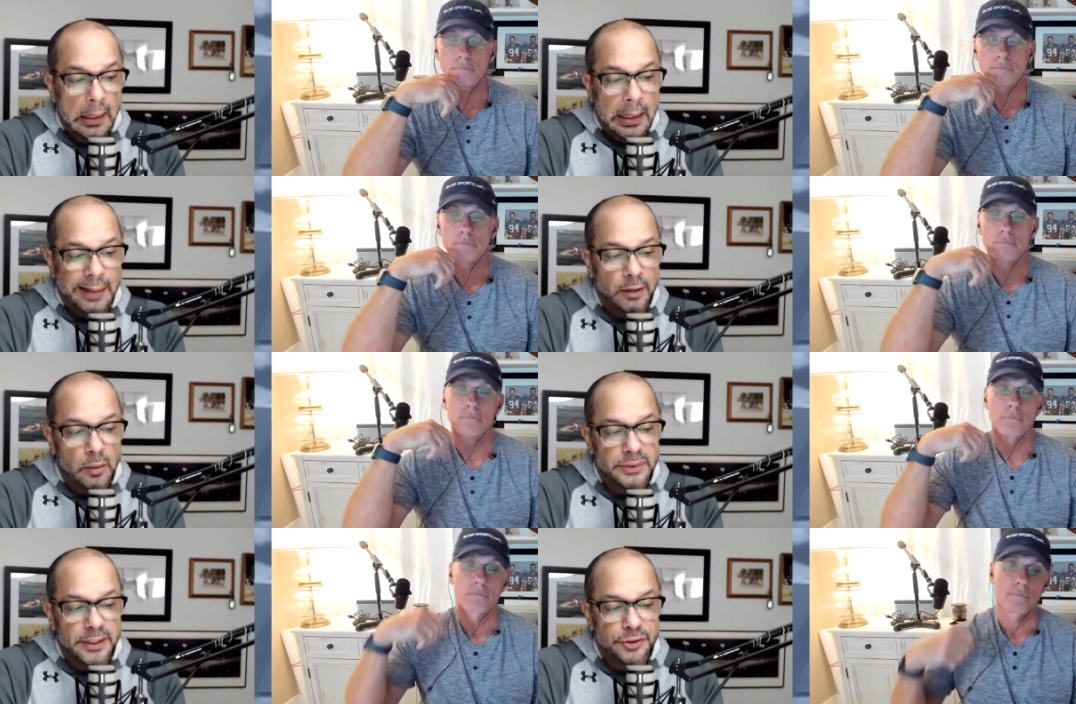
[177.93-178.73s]
Speaker 1: I thought it
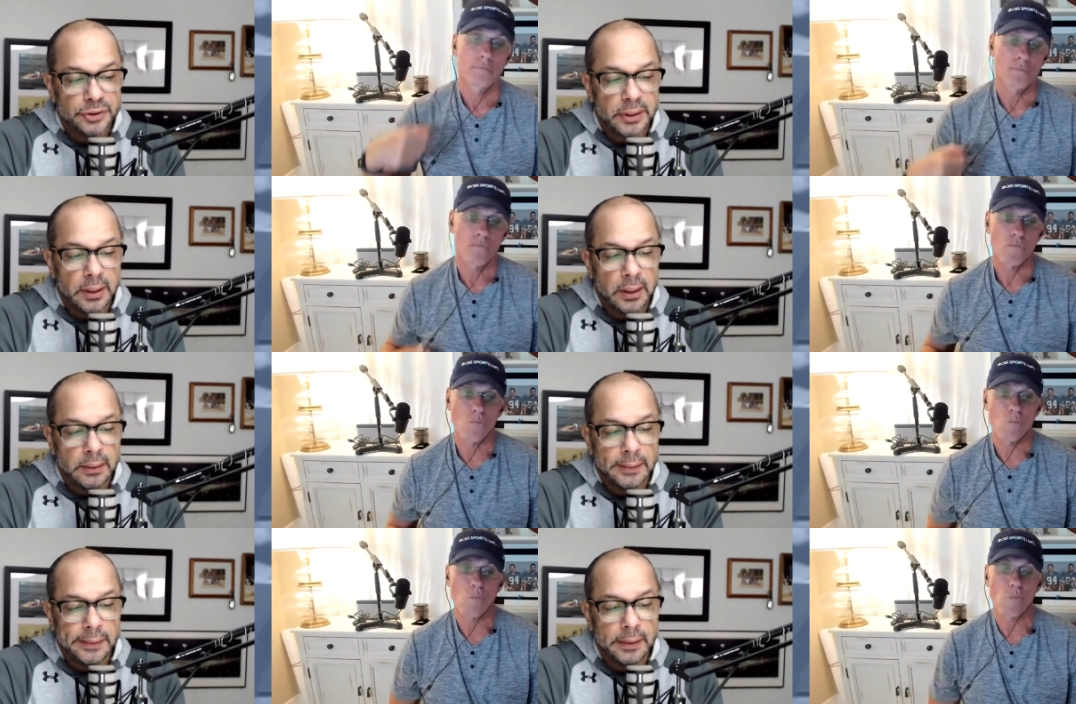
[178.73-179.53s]
was
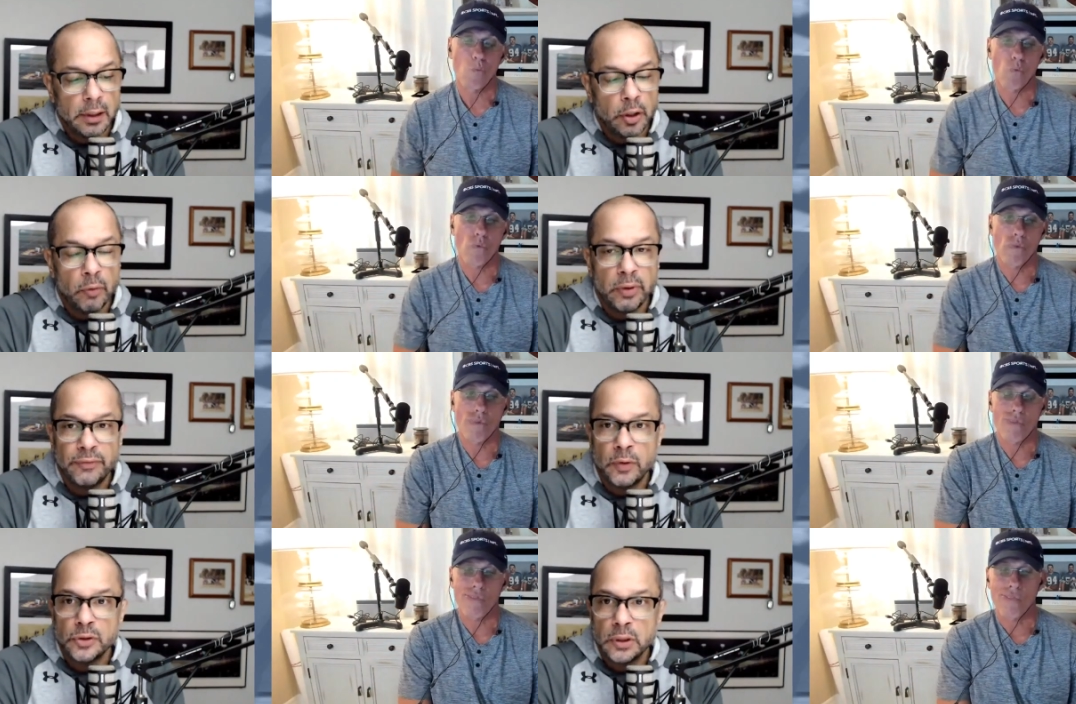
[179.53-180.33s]
interesting. Hunter
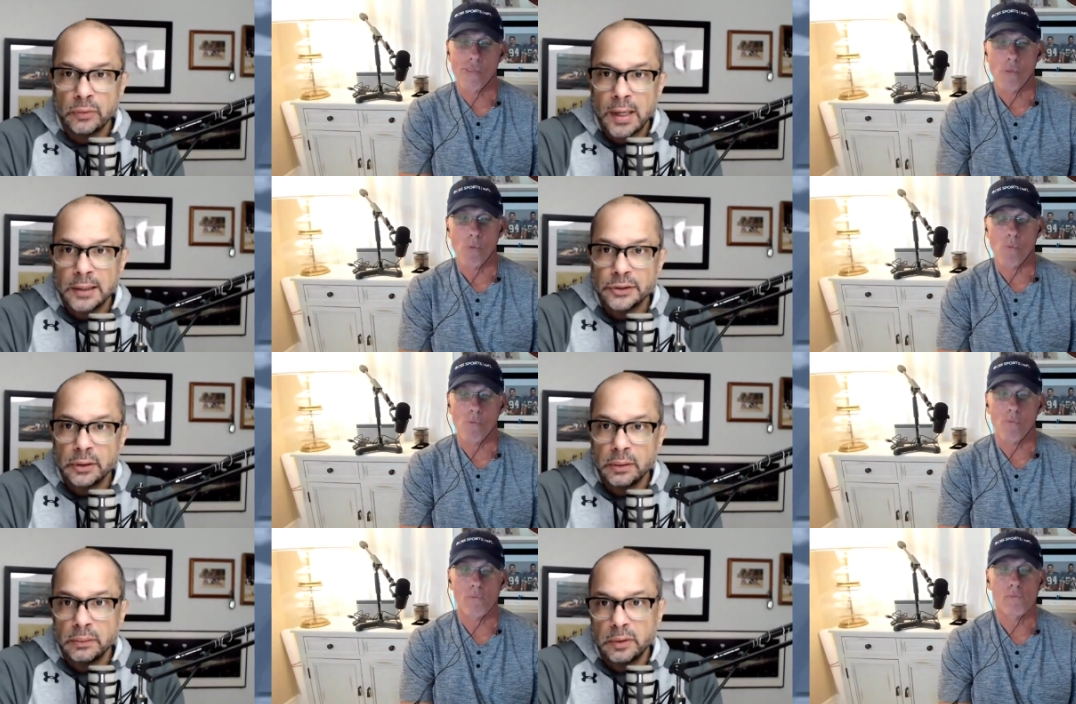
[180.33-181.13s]
Renfro is on the
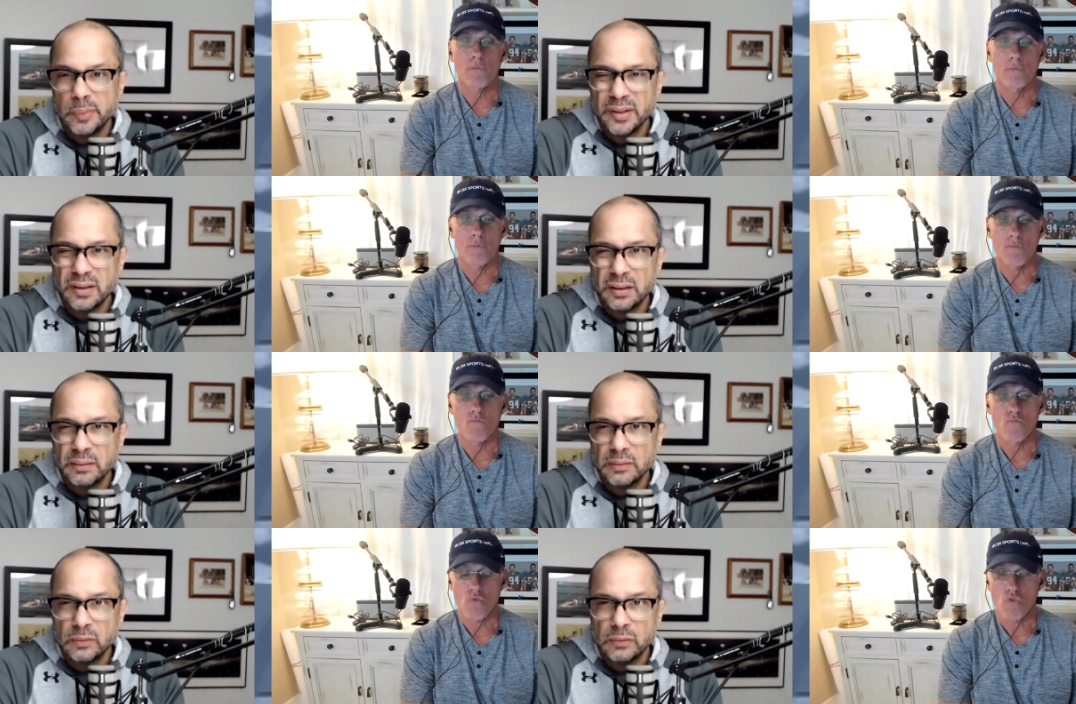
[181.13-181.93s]
roster. There have been
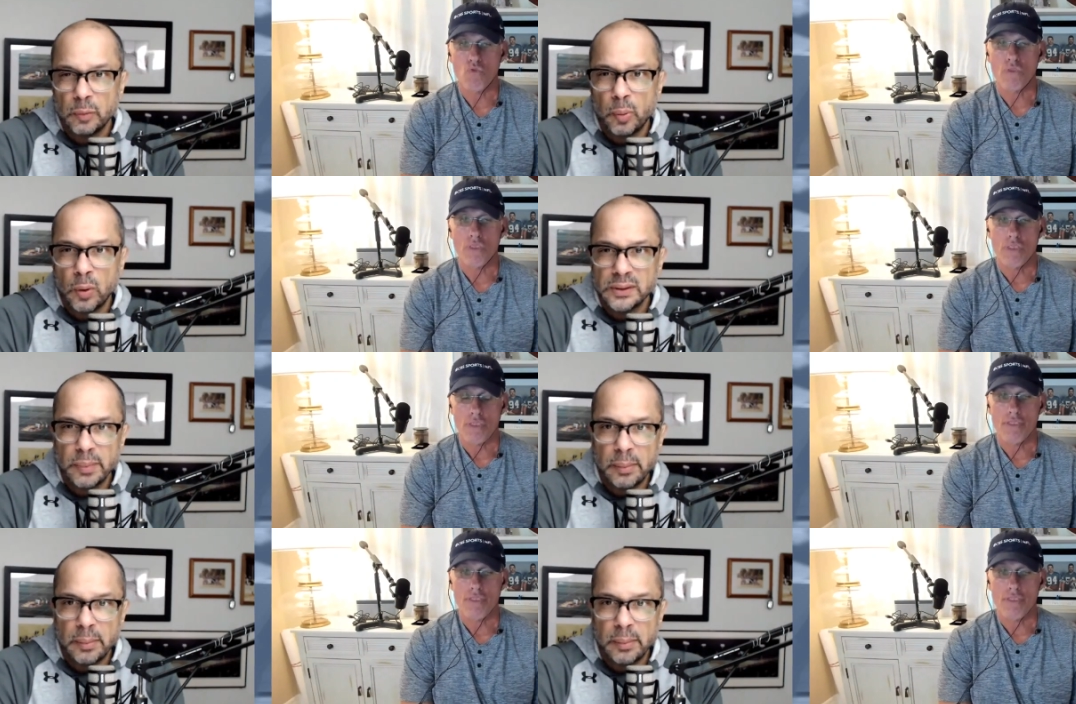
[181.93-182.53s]
reports that maybe